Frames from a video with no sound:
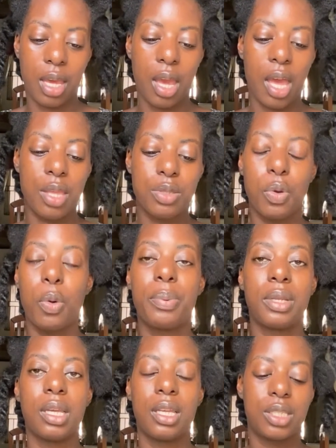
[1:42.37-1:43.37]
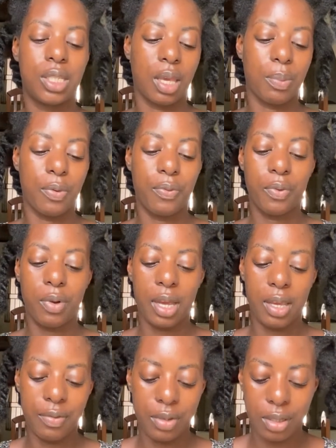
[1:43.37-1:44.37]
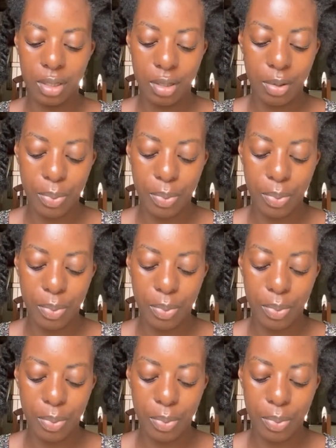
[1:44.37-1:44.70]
I had to open it and check before I even